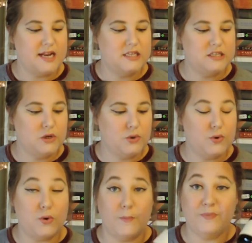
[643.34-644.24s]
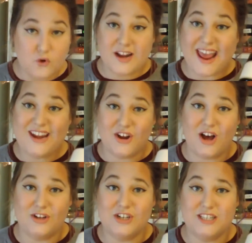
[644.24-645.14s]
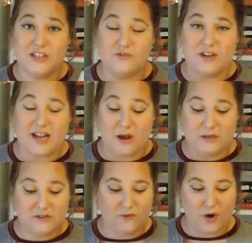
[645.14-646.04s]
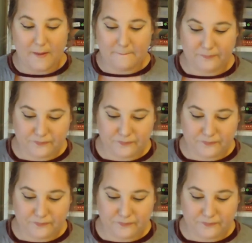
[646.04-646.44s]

That is so cool. $48 this retails for.